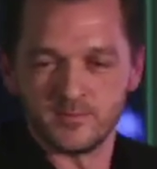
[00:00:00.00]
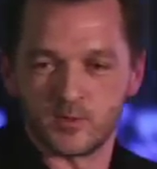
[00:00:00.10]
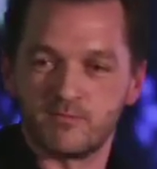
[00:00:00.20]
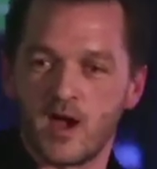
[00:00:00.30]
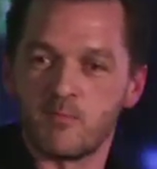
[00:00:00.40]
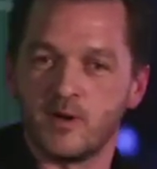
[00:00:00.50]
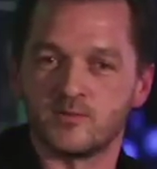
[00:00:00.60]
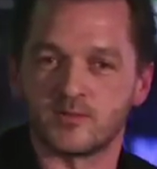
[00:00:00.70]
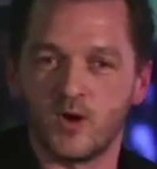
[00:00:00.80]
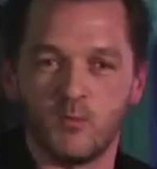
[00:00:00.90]
It's 5
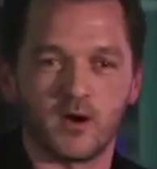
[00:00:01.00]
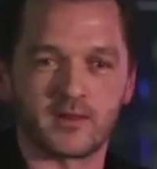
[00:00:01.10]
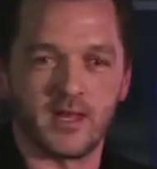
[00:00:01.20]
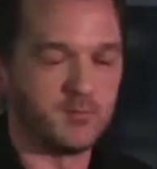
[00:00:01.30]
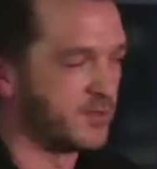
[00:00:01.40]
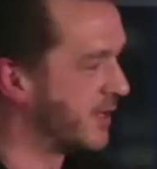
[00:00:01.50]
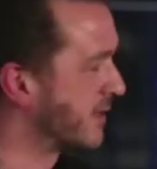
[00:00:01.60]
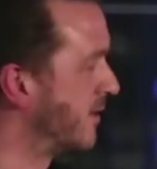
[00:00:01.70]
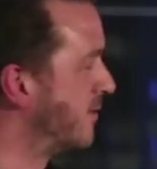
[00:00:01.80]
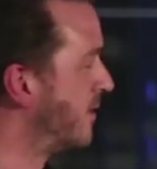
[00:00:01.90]
pence to go back then, but there you
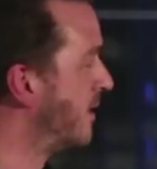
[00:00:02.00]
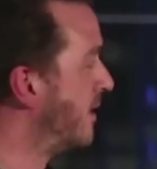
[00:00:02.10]
go.